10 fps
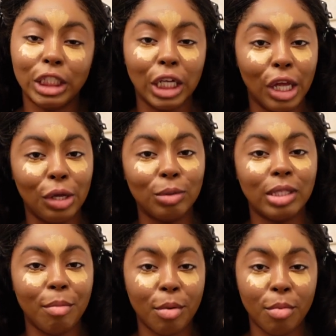shows
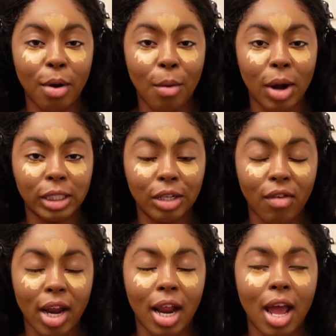that people are watching
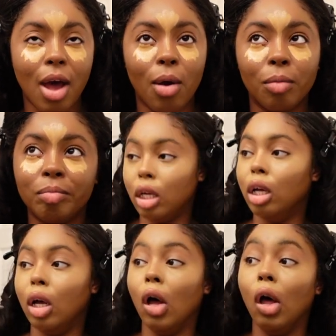right now.
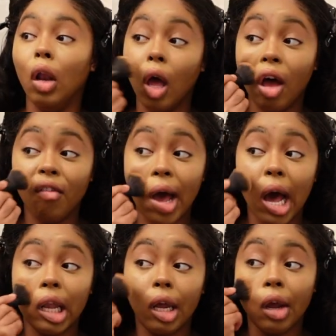Uh, Love
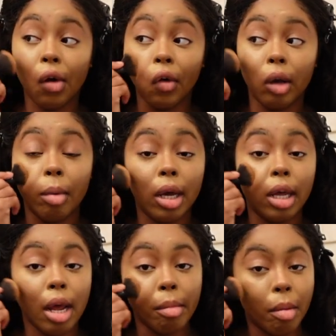Island, everybody
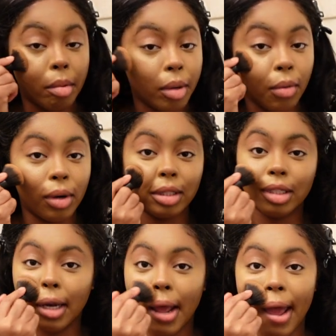and their mama been
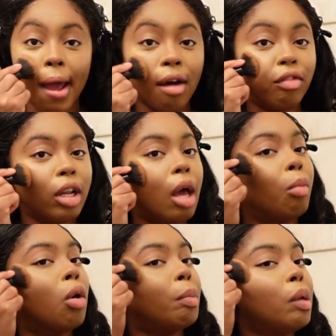watching that. I feel like
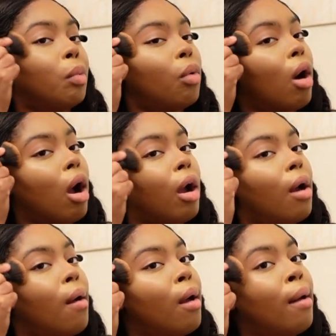more people are
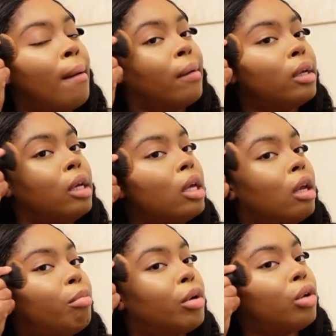
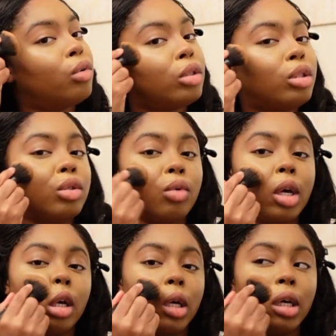getting put onto
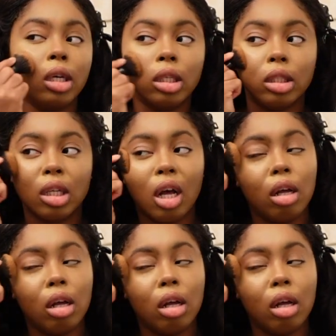it because